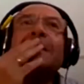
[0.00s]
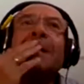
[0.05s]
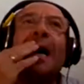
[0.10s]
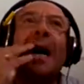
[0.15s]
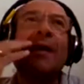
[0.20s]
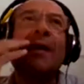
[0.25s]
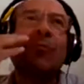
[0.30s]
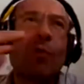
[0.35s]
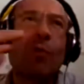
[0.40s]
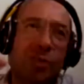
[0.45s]

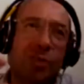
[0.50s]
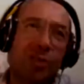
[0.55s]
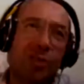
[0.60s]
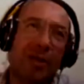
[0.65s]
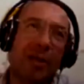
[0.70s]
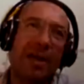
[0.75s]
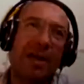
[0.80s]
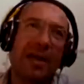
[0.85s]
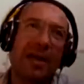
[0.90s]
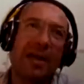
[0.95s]
I was
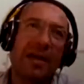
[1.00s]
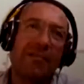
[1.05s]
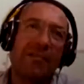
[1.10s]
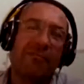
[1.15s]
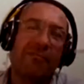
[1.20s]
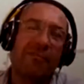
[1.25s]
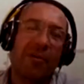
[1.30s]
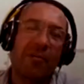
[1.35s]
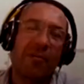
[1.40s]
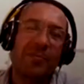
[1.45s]

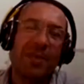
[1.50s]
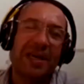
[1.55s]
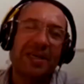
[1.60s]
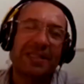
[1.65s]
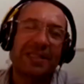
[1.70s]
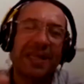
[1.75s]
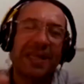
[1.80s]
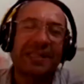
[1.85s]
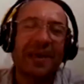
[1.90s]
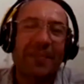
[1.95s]
from the
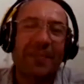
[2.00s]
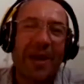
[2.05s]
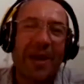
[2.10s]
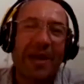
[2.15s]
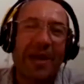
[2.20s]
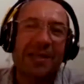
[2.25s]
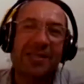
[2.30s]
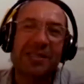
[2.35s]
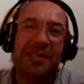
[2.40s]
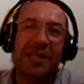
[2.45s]

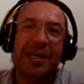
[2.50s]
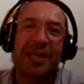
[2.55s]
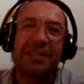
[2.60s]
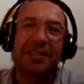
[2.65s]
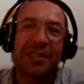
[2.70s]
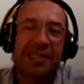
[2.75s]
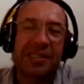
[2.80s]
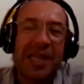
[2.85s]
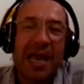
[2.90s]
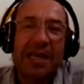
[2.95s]
database
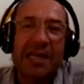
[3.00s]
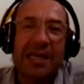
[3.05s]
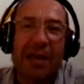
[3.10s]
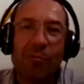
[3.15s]
design.